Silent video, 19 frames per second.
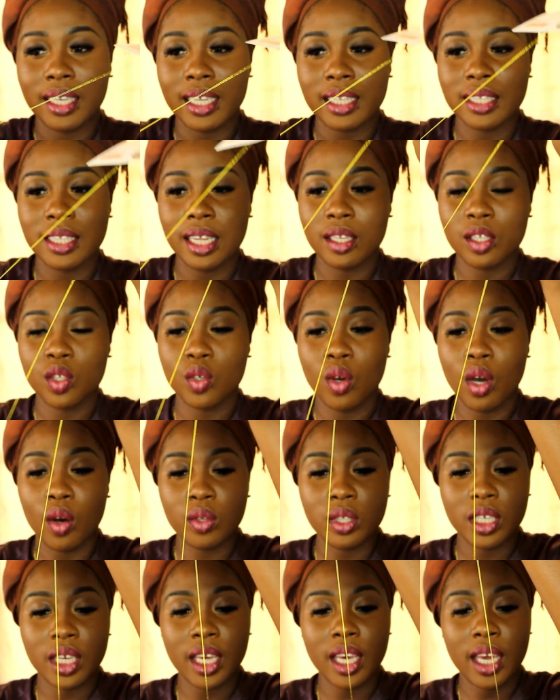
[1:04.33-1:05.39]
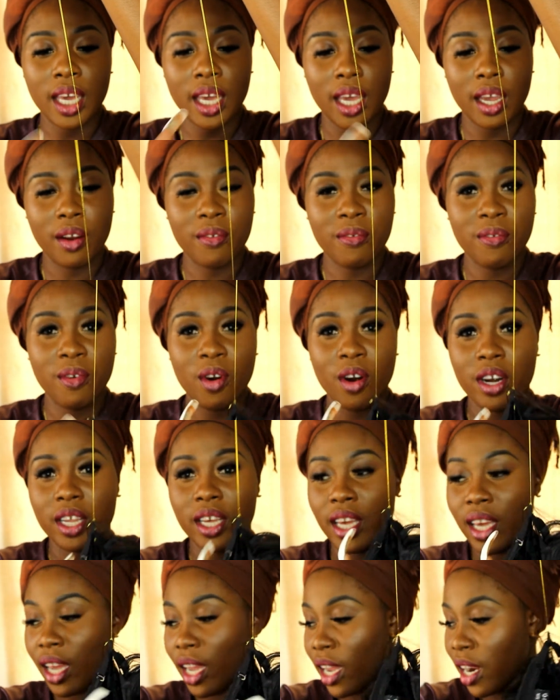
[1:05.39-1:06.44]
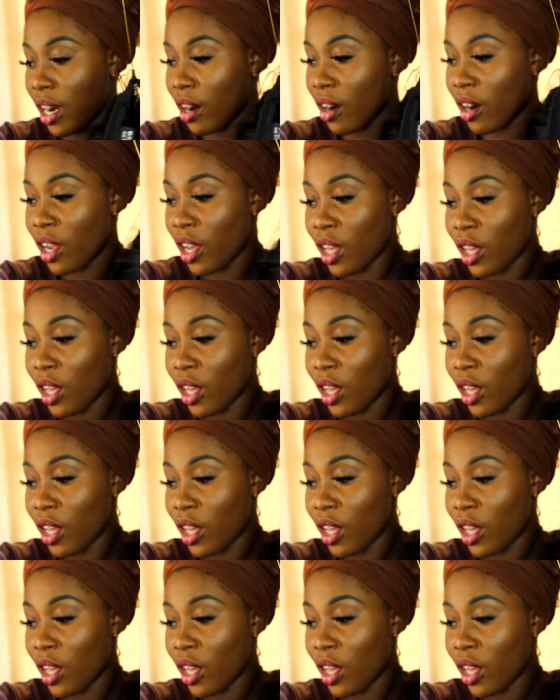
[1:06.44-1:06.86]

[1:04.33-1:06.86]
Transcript: that tells you how to care for the hair.